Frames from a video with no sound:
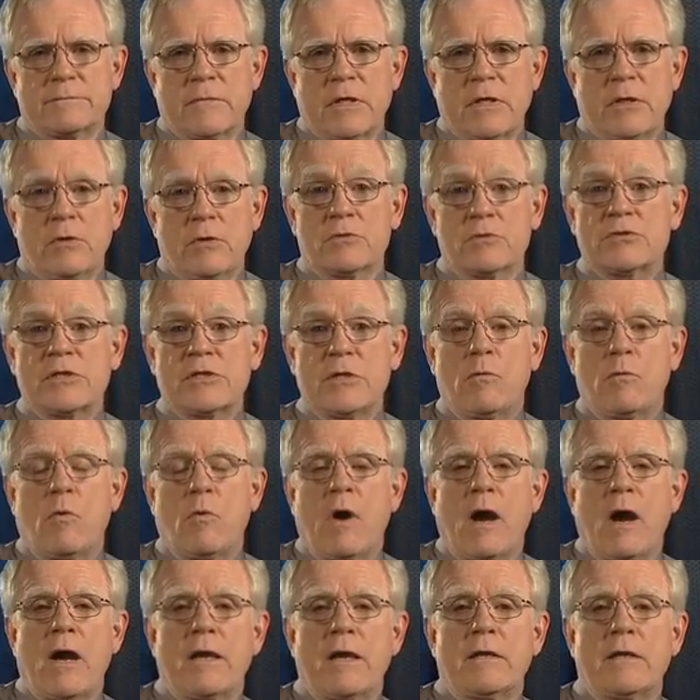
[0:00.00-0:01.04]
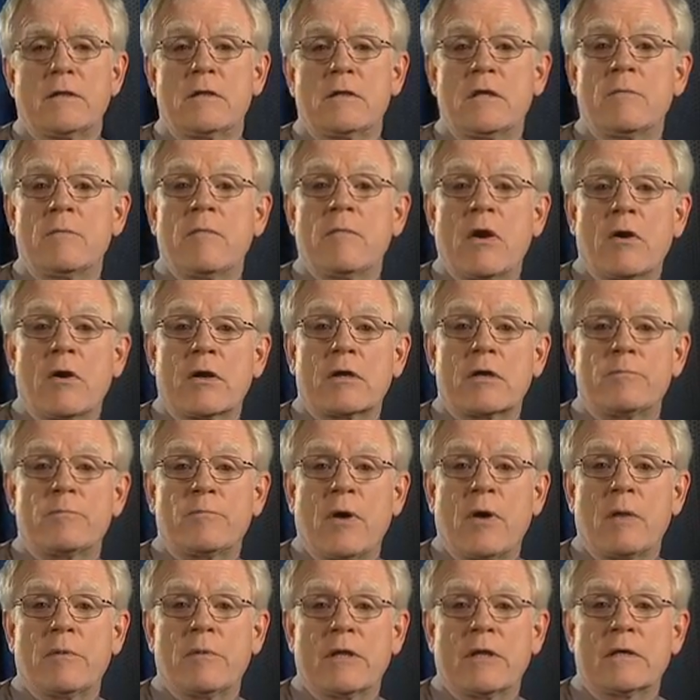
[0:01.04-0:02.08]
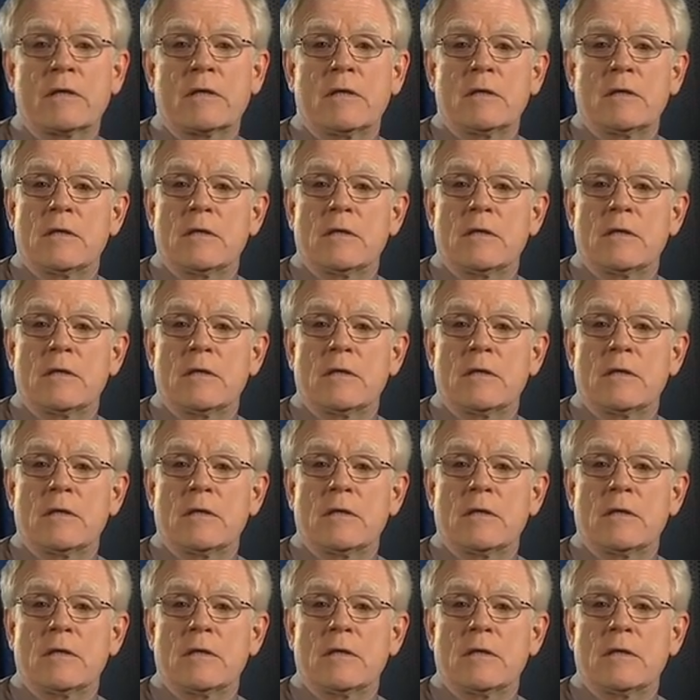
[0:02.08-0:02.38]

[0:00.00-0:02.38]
You'll see why the American public,